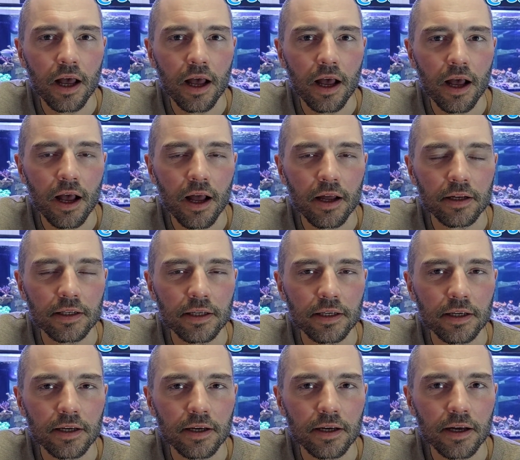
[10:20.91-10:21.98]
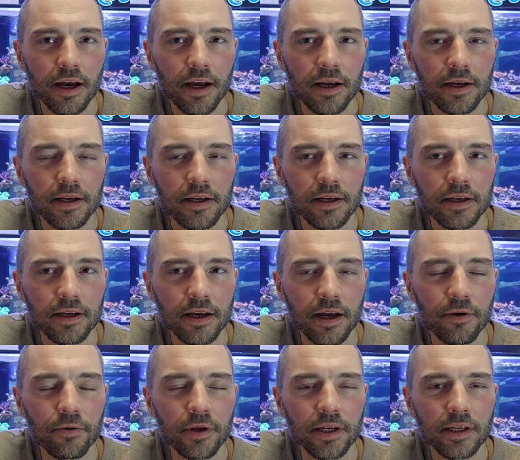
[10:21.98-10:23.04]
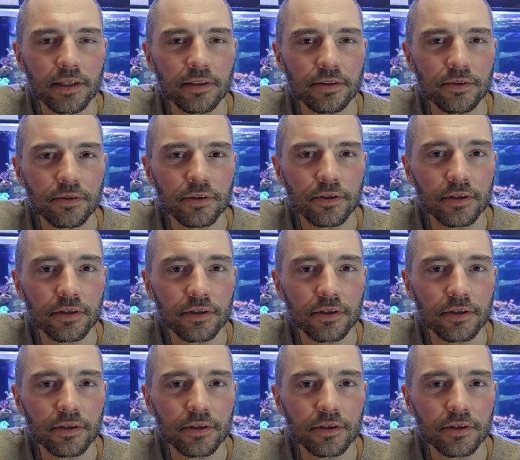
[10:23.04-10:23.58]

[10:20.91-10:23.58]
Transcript: and I really enjoyed.